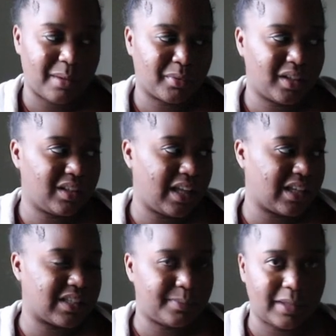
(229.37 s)
I'm gonna
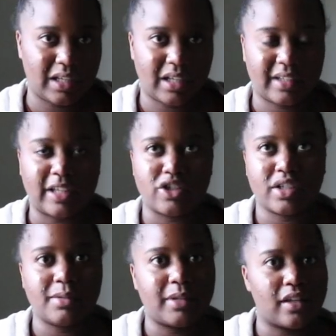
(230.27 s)
like spend, because I took
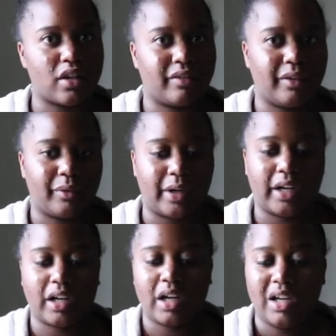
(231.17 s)
some days off of
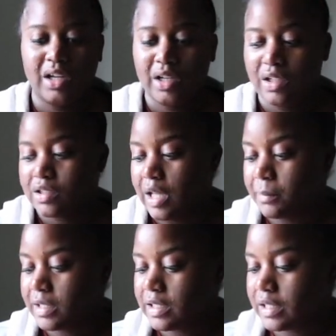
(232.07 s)
work, so
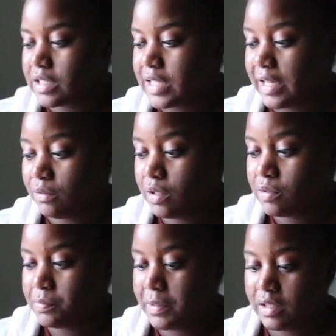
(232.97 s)
I'm gonna,
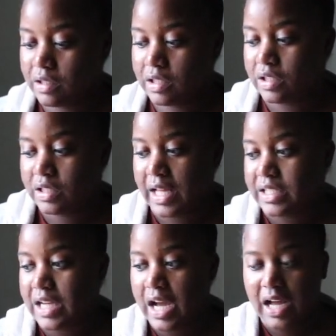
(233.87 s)
spend
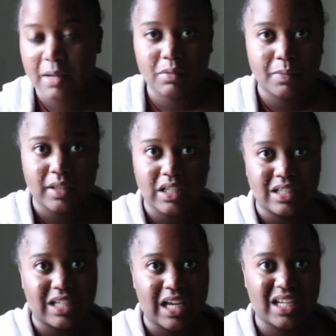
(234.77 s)
these
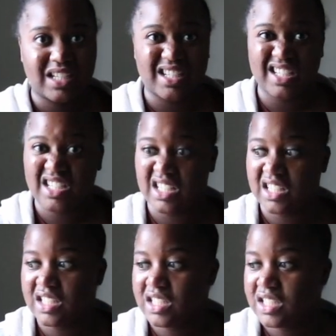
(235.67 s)
days just
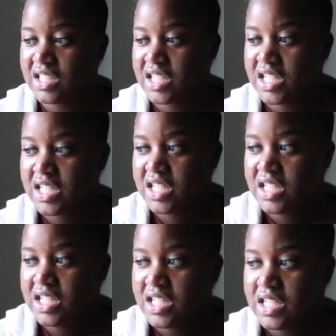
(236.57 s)
chilling
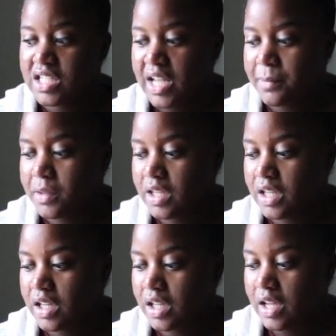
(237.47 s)
type
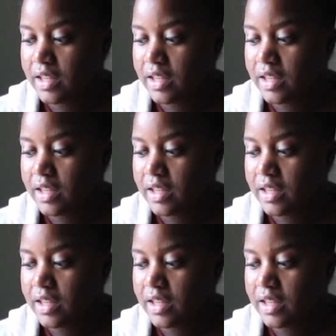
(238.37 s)
thing.